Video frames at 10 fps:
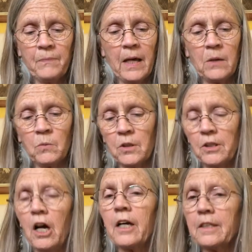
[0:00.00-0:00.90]
and will
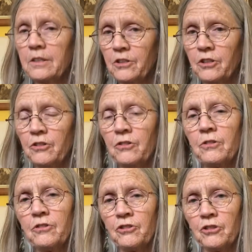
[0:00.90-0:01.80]
not continue
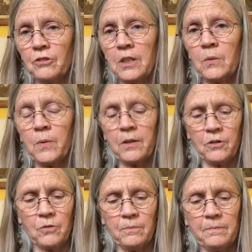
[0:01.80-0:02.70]
the journey with you.